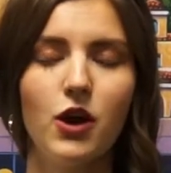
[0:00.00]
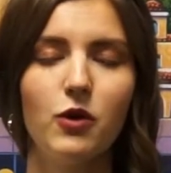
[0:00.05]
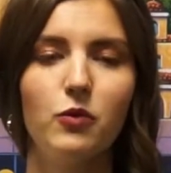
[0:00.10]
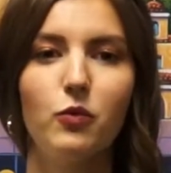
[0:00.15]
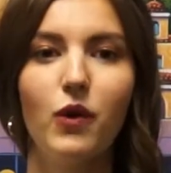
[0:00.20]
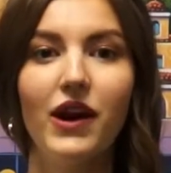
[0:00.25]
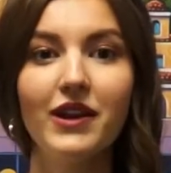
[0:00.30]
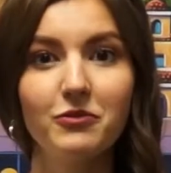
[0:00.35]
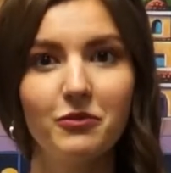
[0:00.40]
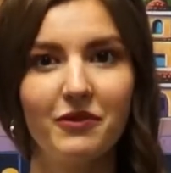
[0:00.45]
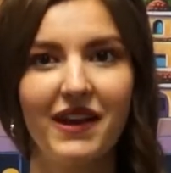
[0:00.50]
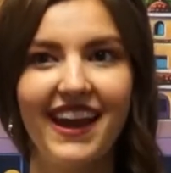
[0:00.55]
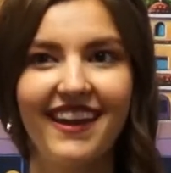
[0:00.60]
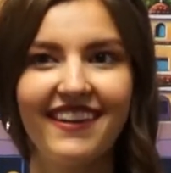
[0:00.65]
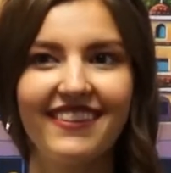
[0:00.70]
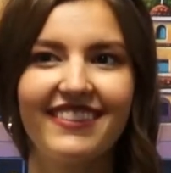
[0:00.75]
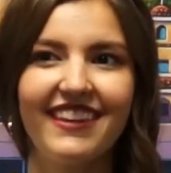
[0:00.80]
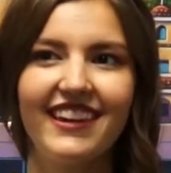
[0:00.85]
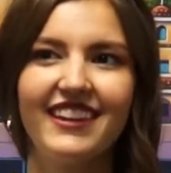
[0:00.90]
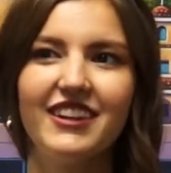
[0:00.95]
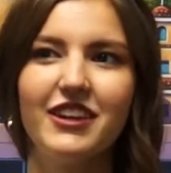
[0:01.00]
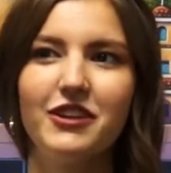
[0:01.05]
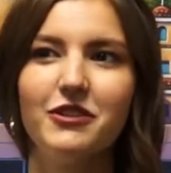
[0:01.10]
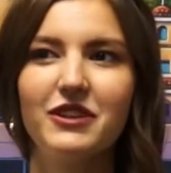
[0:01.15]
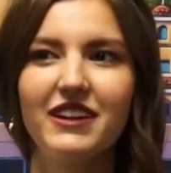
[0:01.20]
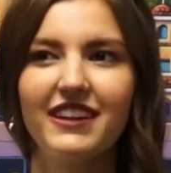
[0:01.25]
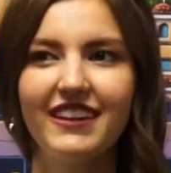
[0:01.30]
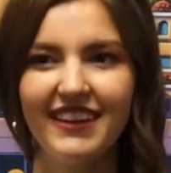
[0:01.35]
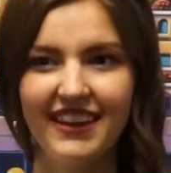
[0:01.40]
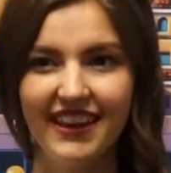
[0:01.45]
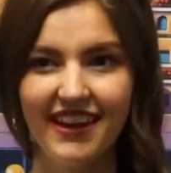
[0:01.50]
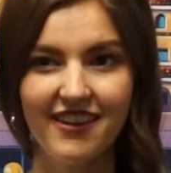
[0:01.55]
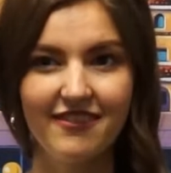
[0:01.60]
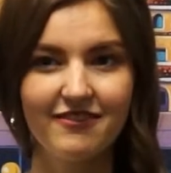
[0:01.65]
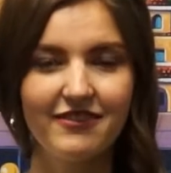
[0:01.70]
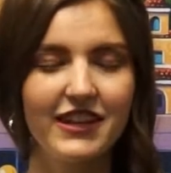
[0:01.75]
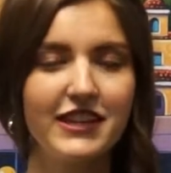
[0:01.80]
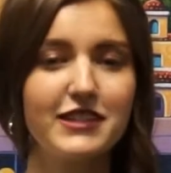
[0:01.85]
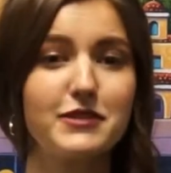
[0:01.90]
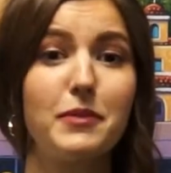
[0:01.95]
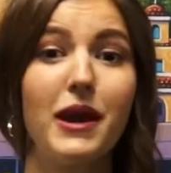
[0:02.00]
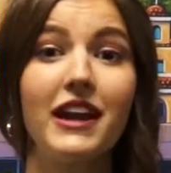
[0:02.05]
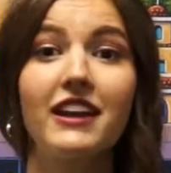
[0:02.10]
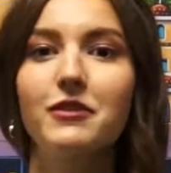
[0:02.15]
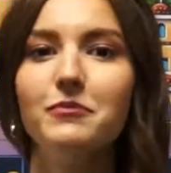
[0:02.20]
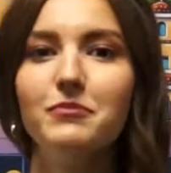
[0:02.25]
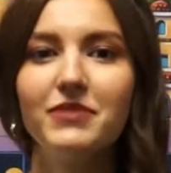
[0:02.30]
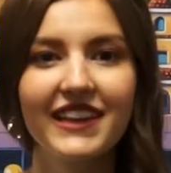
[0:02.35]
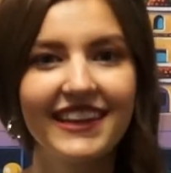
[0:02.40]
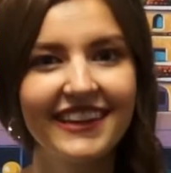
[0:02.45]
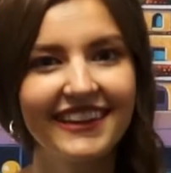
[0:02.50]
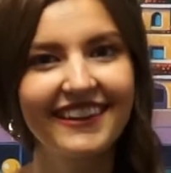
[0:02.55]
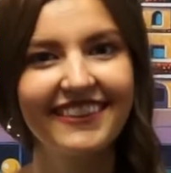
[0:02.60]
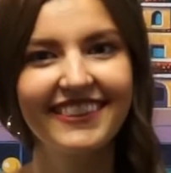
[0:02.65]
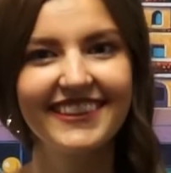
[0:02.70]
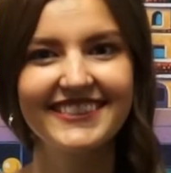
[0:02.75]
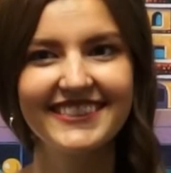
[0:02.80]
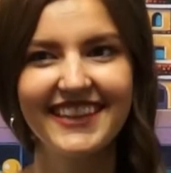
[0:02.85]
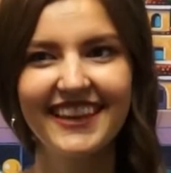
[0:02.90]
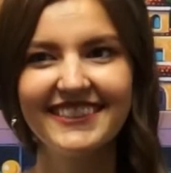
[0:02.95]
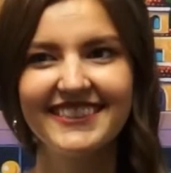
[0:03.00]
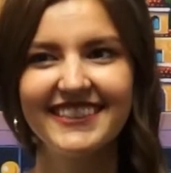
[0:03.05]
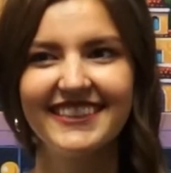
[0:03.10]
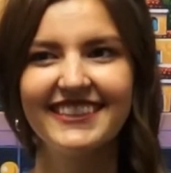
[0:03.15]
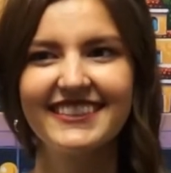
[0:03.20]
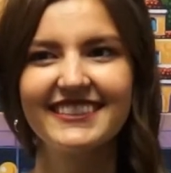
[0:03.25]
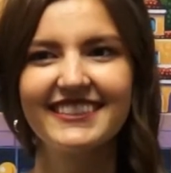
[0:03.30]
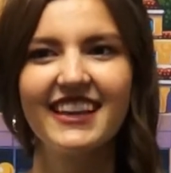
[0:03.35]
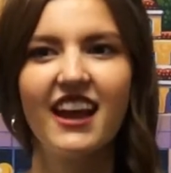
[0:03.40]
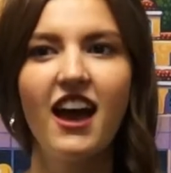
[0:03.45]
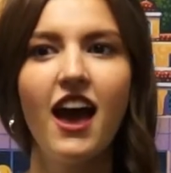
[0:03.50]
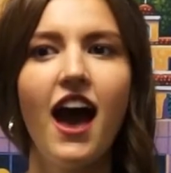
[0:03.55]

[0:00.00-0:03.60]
One way that you can give is by completing the census.